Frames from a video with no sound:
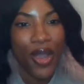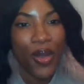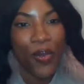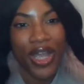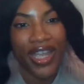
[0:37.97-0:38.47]

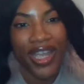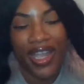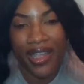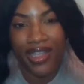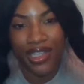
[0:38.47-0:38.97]
what
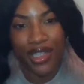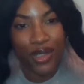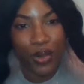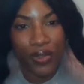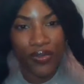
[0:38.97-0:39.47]
is in
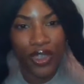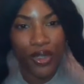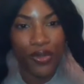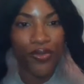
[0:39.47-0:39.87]
store for you